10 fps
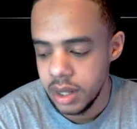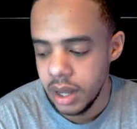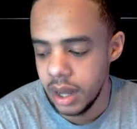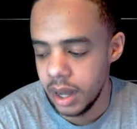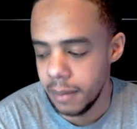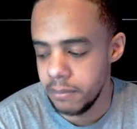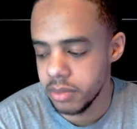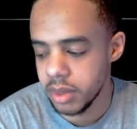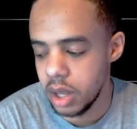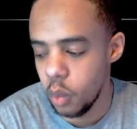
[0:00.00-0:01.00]
Um,
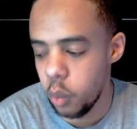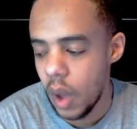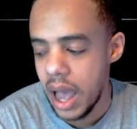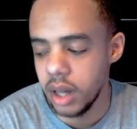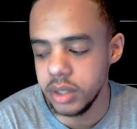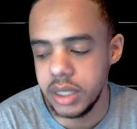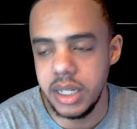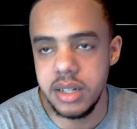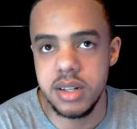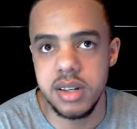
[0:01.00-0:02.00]
while he